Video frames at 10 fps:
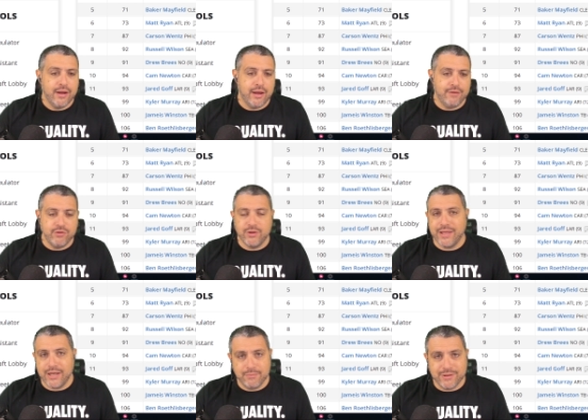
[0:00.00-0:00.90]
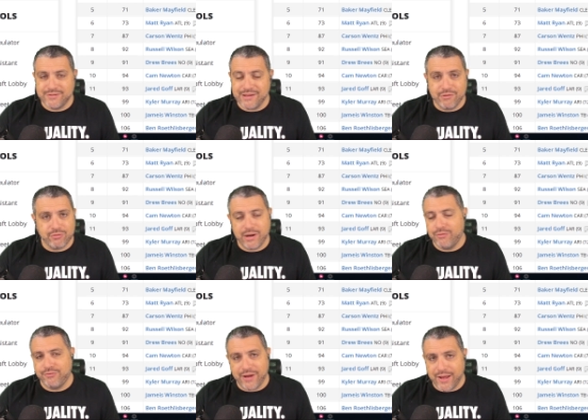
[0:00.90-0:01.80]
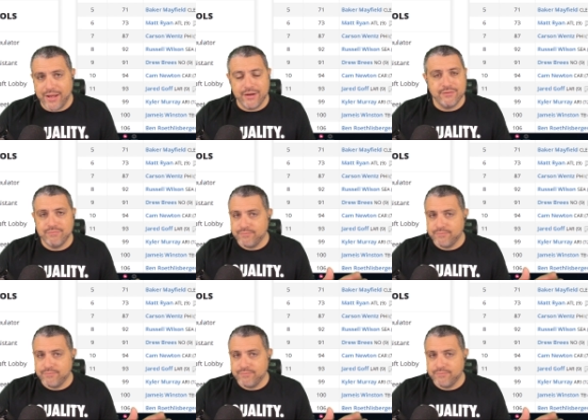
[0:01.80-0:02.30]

Uh, if you can get him in the seventh round, fine.